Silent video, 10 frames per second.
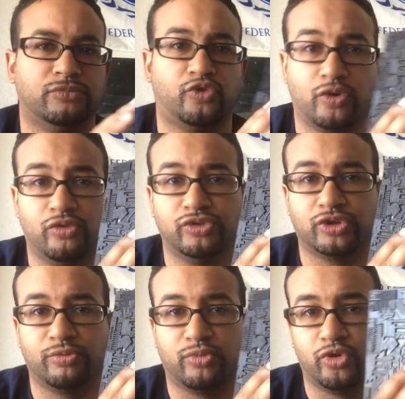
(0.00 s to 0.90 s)
drones
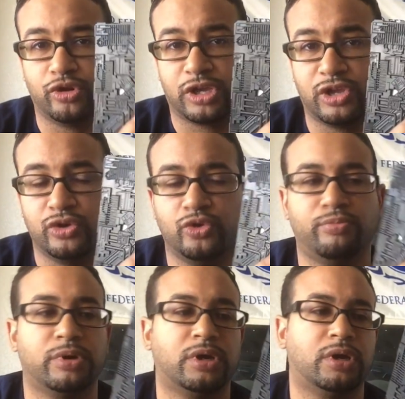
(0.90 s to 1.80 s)
on board a
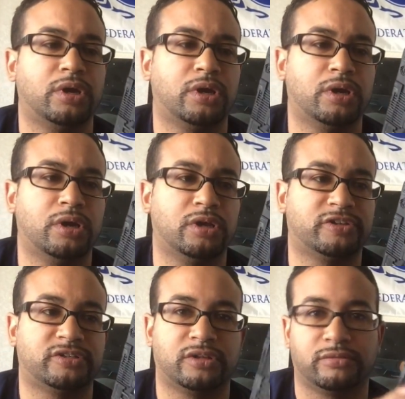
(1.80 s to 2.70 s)
cube,
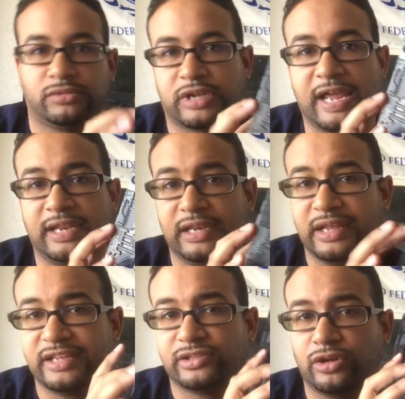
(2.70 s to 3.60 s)
slightly
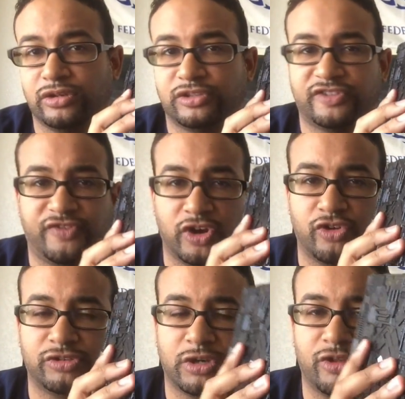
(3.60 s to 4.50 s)
less on
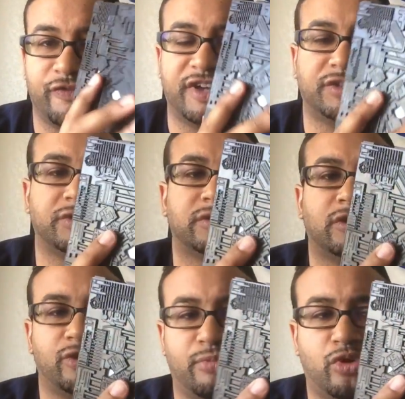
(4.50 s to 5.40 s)
spheres and other
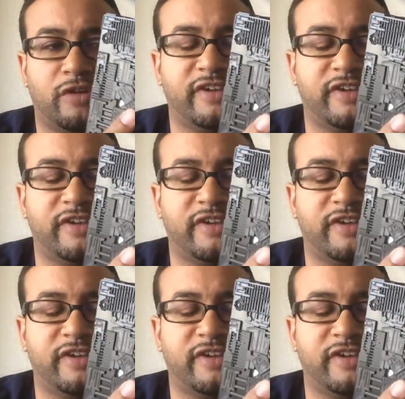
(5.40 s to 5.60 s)
vessels, other Borg